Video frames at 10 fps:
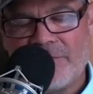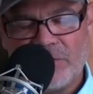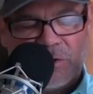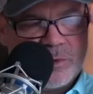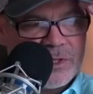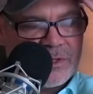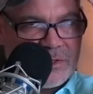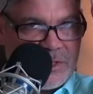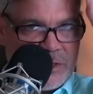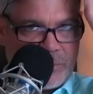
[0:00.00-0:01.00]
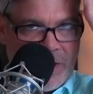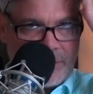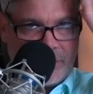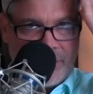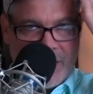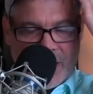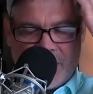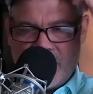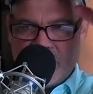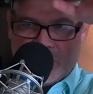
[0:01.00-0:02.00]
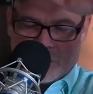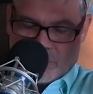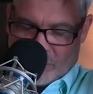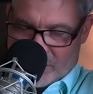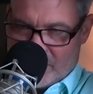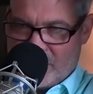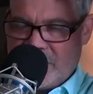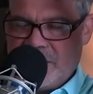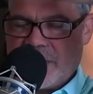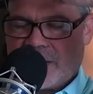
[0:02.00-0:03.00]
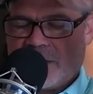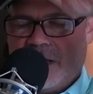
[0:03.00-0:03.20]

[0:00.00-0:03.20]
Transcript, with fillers: obviously, with the disease problem, and then you, or with the disease X,